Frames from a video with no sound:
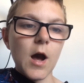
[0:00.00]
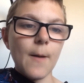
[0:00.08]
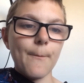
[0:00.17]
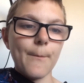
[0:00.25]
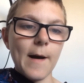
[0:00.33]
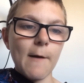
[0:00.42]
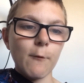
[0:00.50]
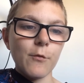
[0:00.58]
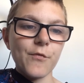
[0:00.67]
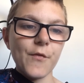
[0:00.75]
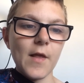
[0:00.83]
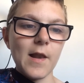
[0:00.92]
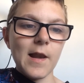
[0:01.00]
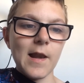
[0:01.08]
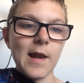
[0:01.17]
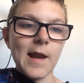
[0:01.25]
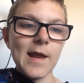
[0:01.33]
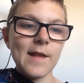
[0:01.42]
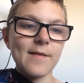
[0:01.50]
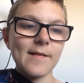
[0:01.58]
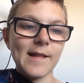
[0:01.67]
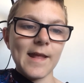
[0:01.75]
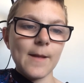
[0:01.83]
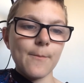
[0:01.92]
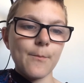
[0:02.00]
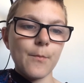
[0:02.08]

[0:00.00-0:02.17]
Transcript: about lately,